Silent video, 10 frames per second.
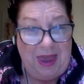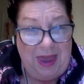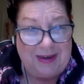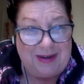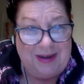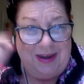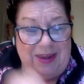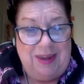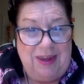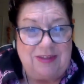and
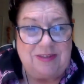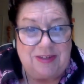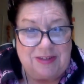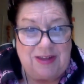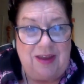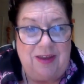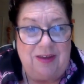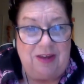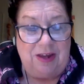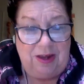it's the second
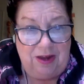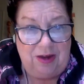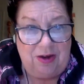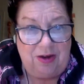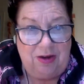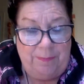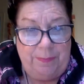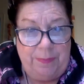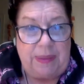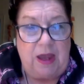year
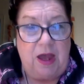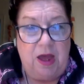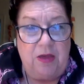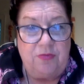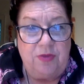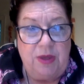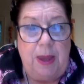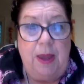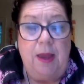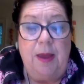of
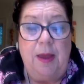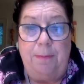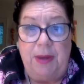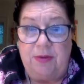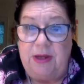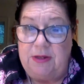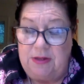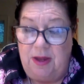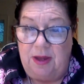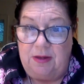period 9.